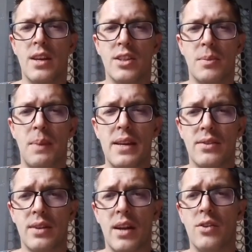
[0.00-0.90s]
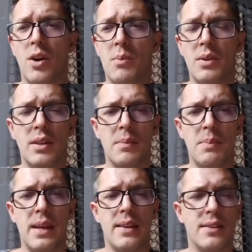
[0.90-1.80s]
So based on our nominal
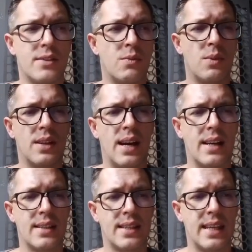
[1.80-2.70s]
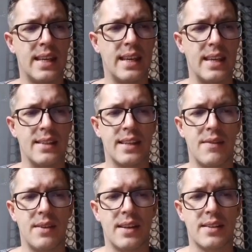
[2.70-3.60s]
impedance, winisd is
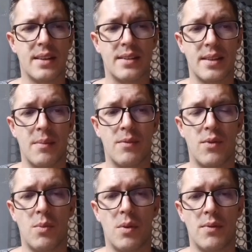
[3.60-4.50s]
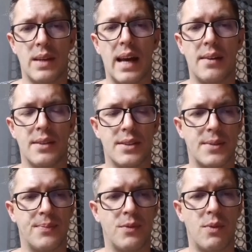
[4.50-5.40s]
giving us some form of
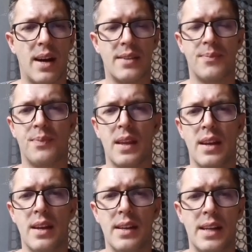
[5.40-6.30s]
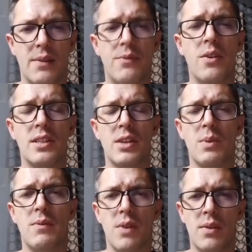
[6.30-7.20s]
loudness, right? Now, firstly,
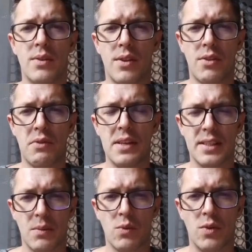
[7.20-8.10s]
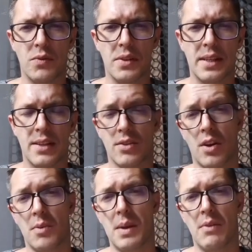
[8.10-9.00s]
we've loaded 3 subwoofers, and it's
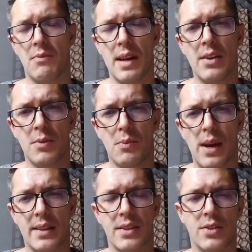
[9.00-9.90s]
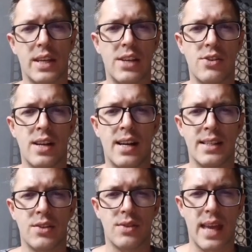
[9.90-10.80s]
going to be a really good practice to get you
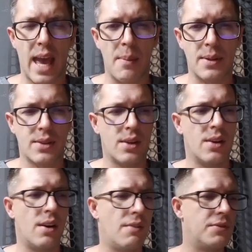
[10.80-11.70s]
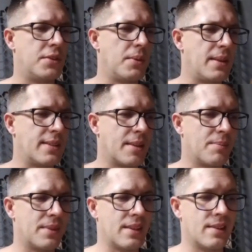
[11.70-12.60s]
guys into the habit of doing
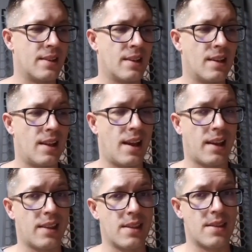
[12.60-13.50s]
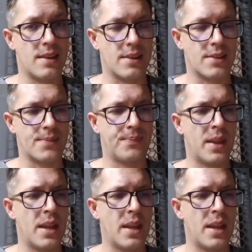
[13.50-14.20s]
something like this.